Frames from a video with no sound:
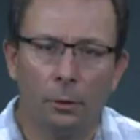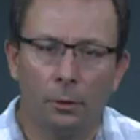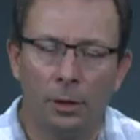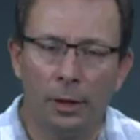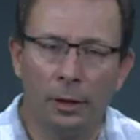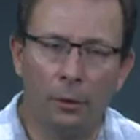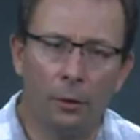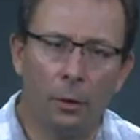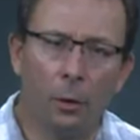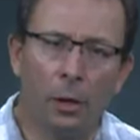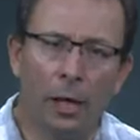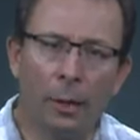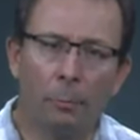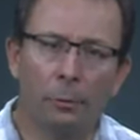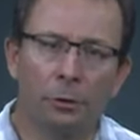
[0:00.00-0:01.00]
The whole
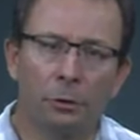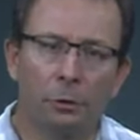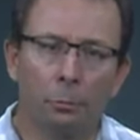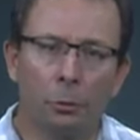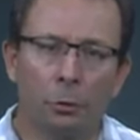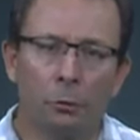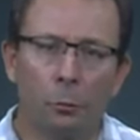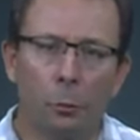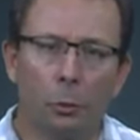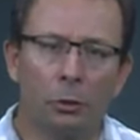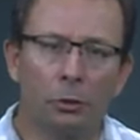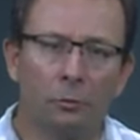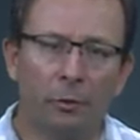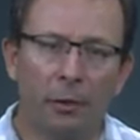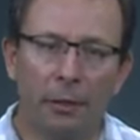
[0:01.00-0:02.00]
aim was to move
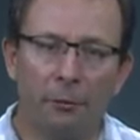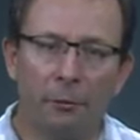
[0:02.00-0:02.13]
water very